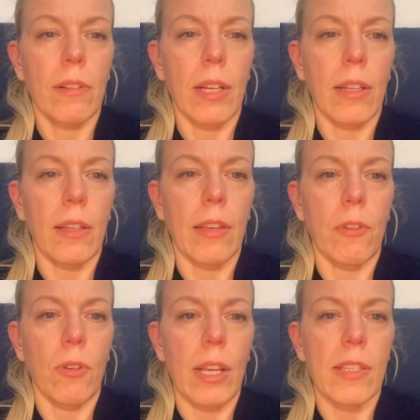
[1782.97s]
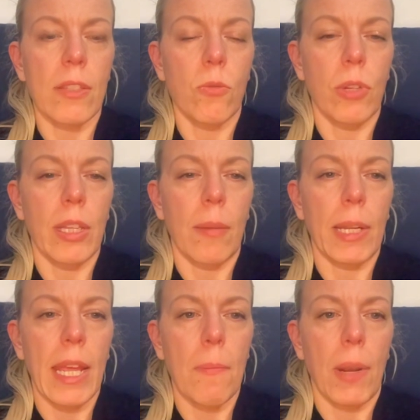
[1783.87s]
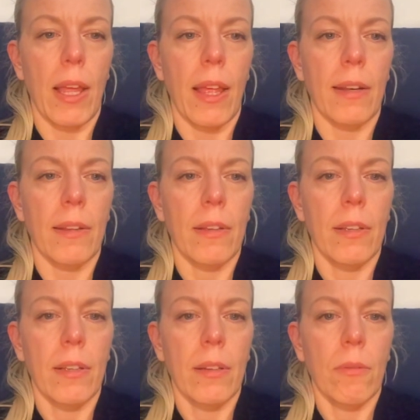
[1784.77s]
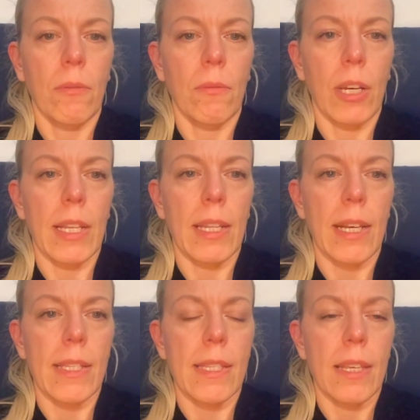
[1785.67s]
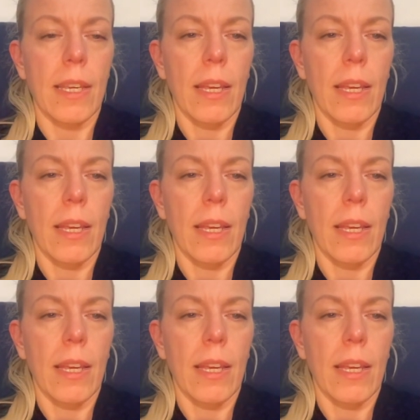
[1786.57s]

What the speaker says: I can give you like suunnitelma day plan, what it does.